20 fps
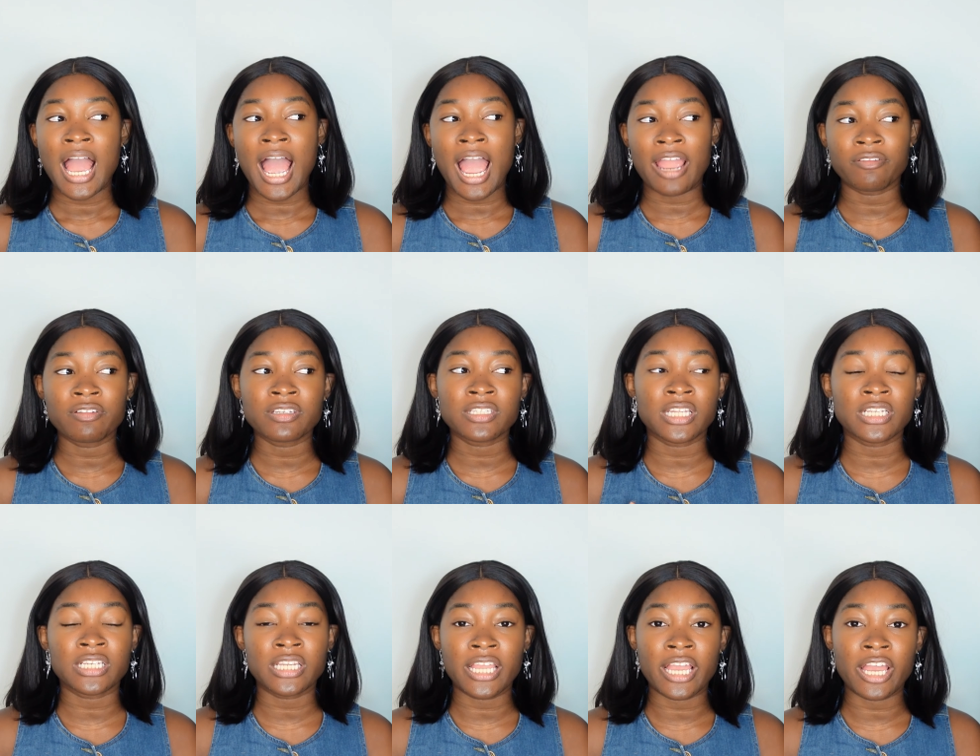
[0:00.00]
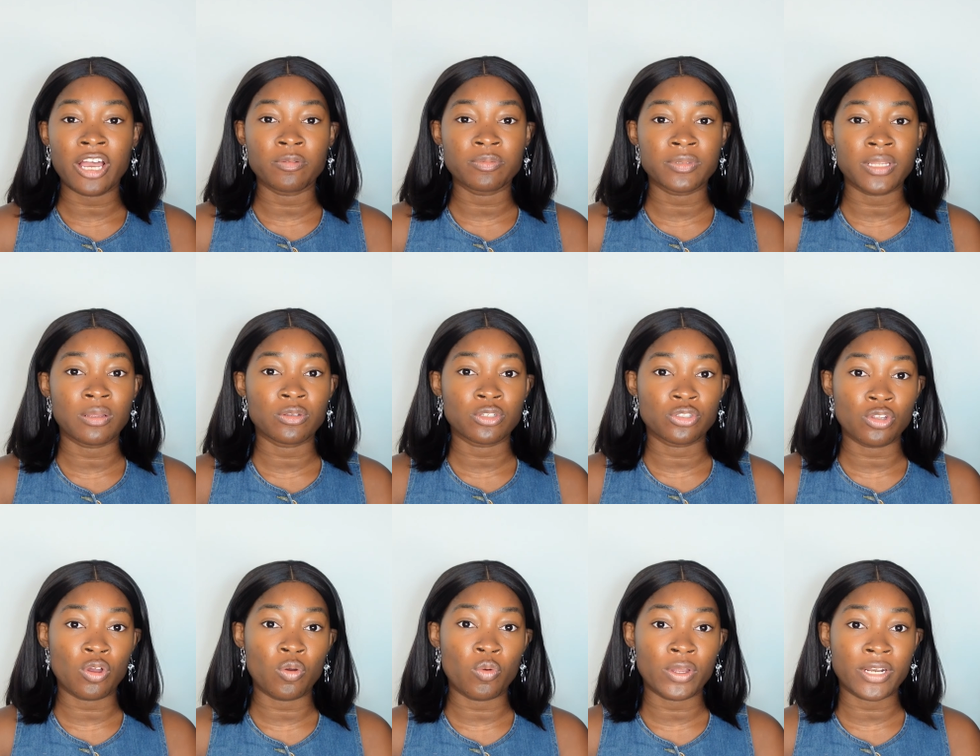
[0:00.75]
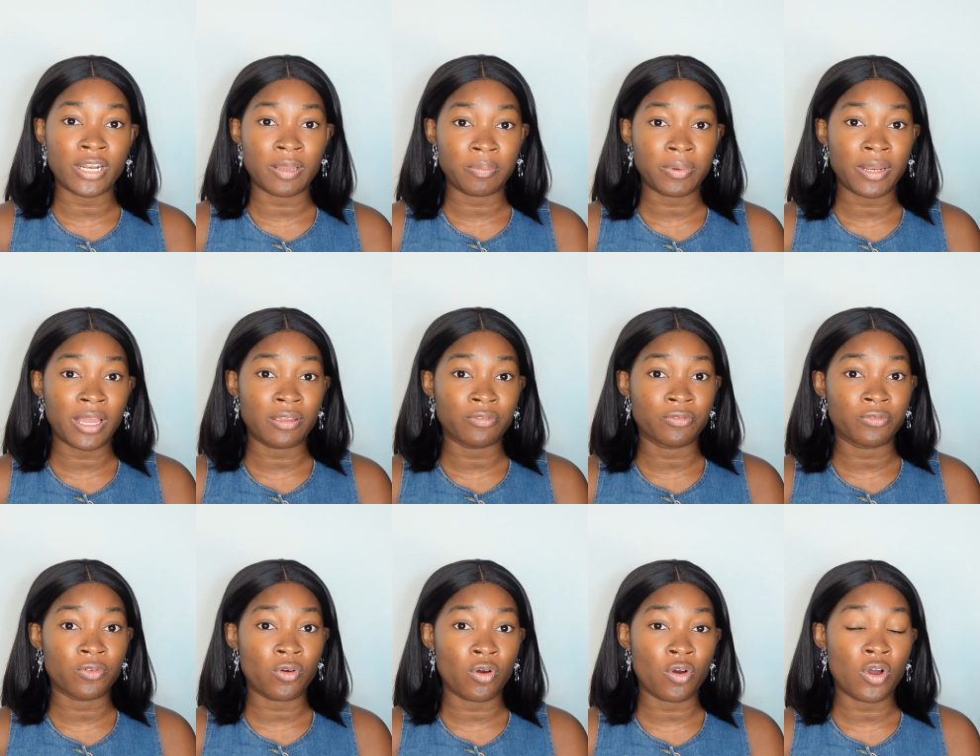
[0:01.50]
I recently helped out someone apply
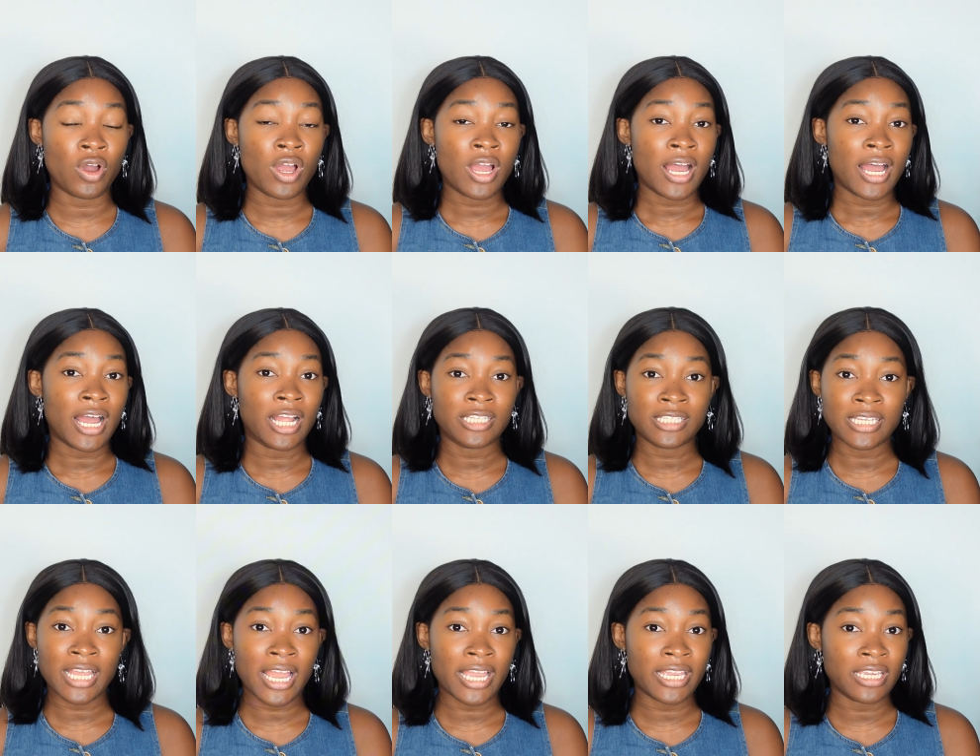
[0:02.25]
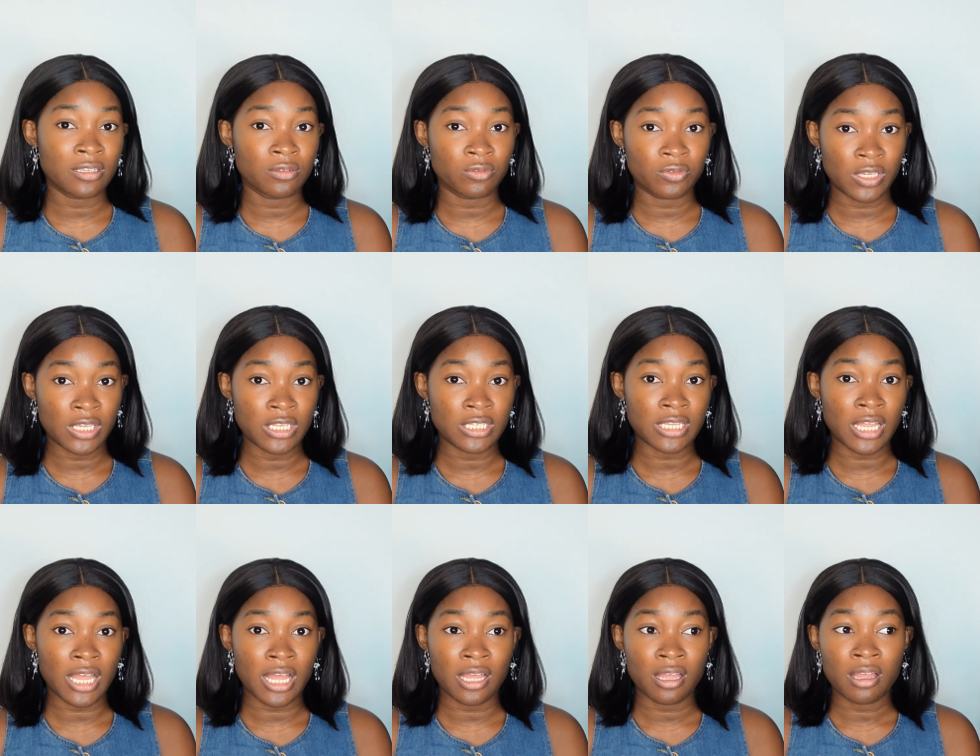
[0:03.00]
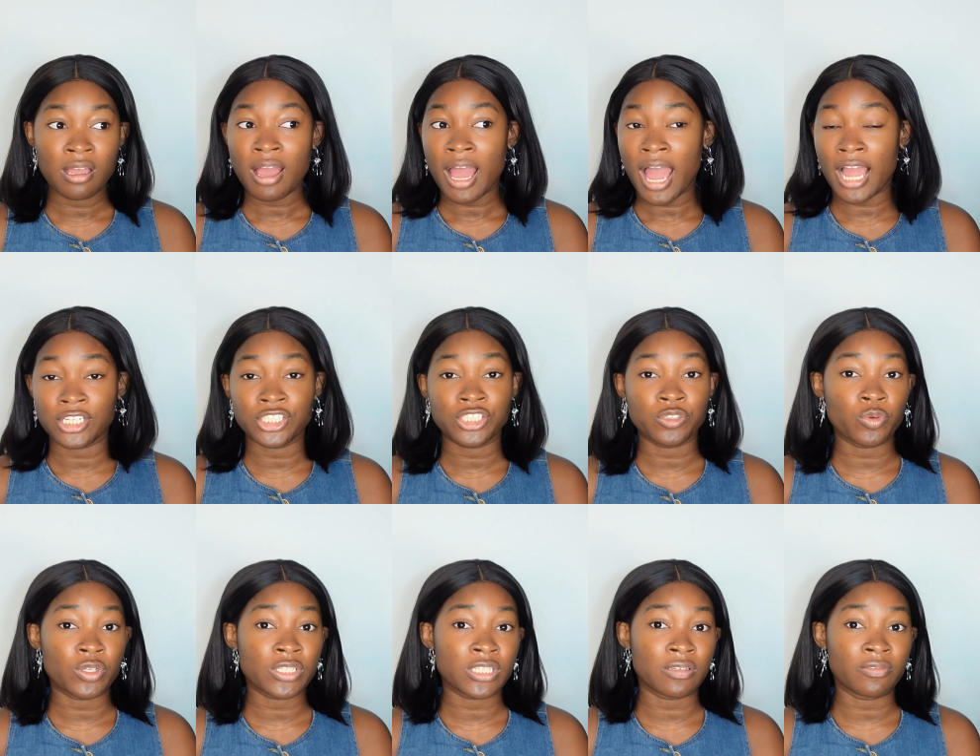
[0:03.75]
for a Thai e-visa and she
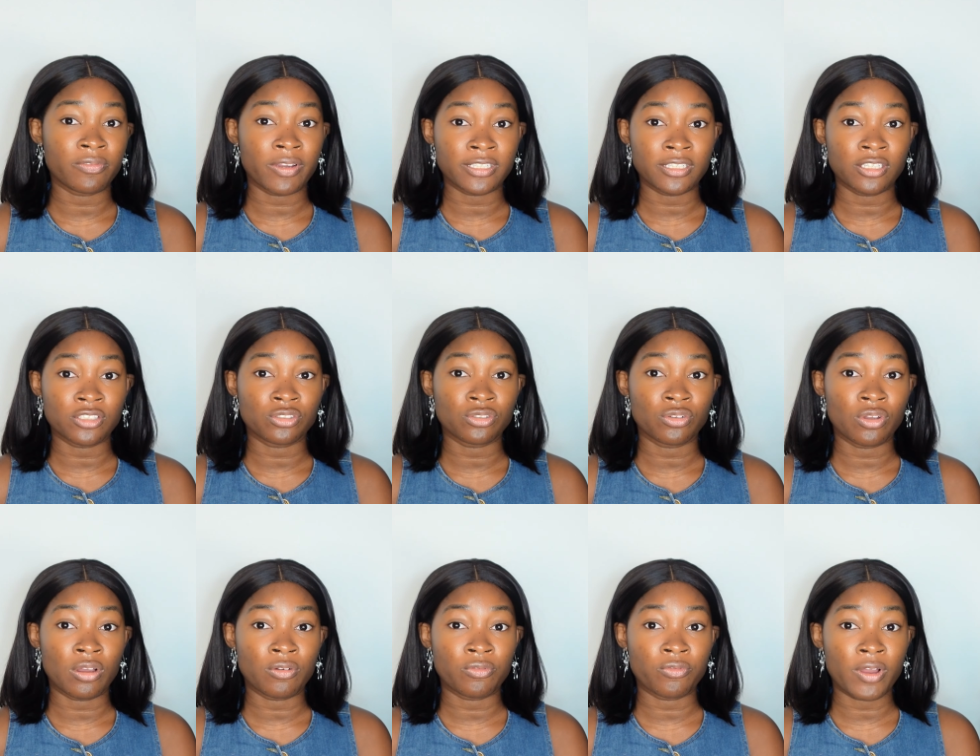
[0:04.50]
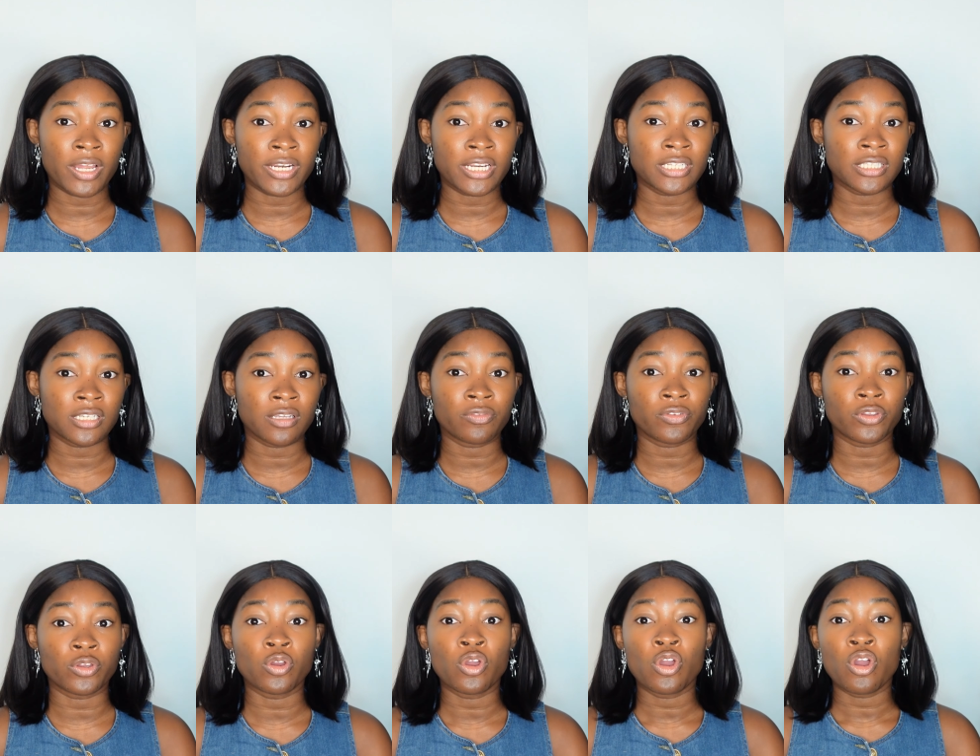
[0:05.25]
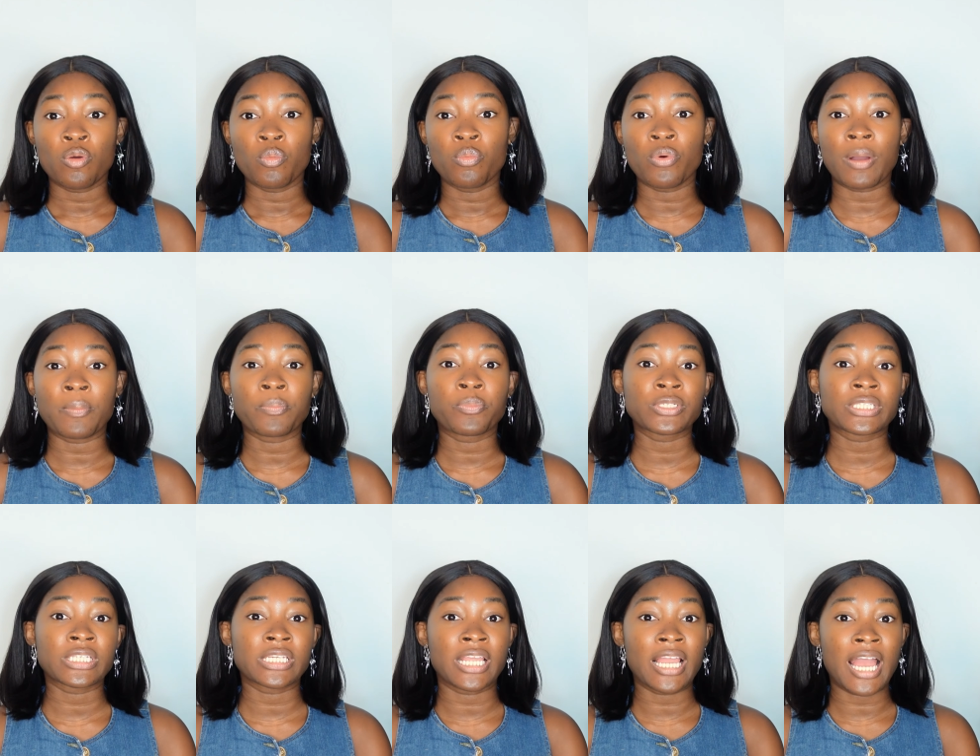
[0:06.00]
wasn't invited for an interview. But I'm
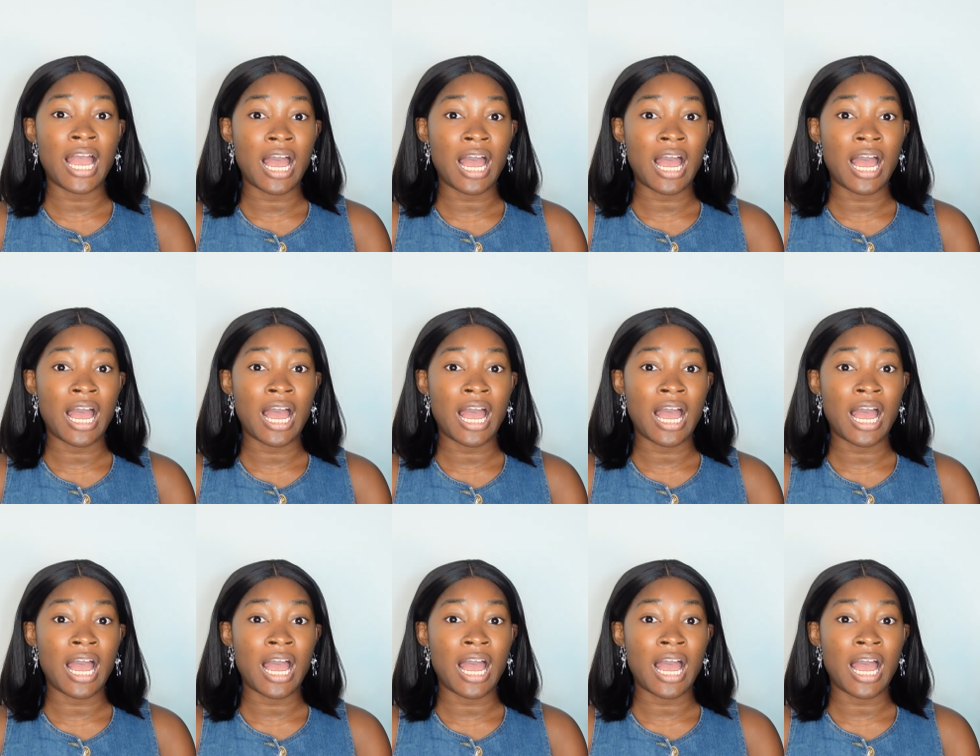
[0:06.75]
putting it